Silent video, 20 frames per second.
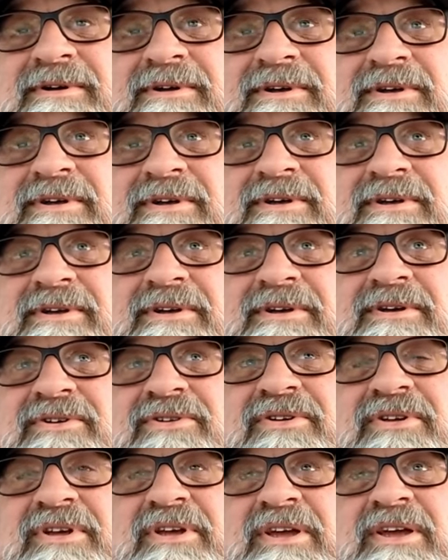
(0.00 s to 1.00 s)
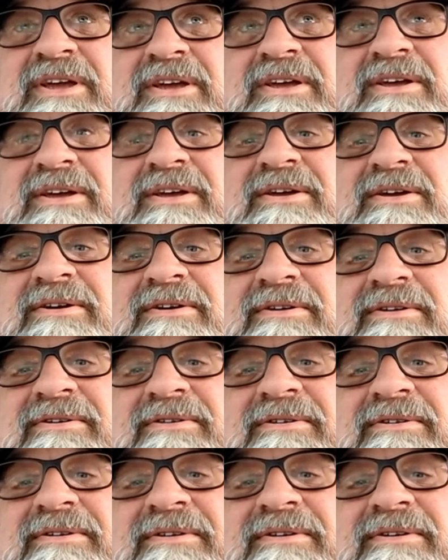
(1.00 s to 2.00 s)
and that's
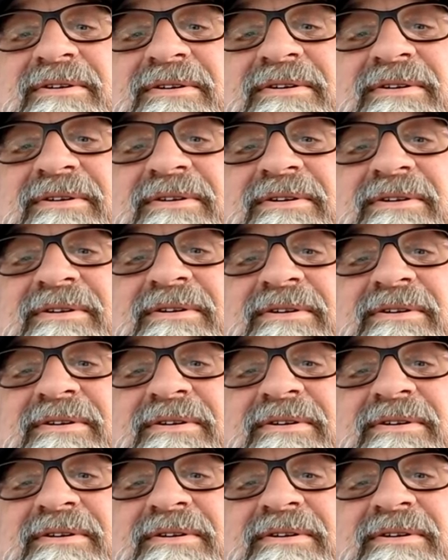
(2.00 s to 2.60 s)
killer.